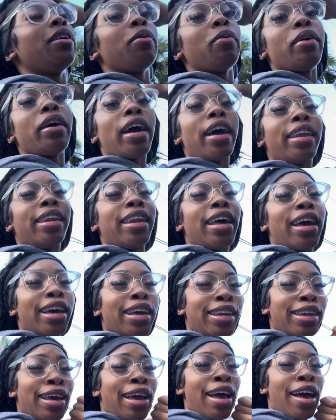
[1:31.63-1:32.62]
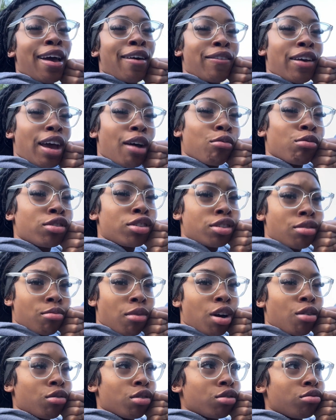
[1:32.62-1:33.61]
and we got nine and a half hours
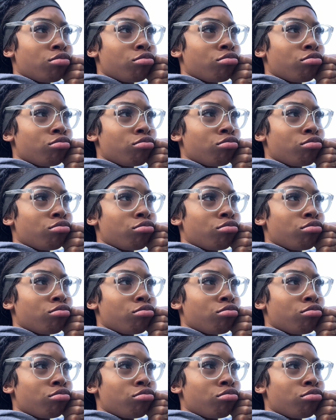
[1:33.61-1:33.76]
tomorrow.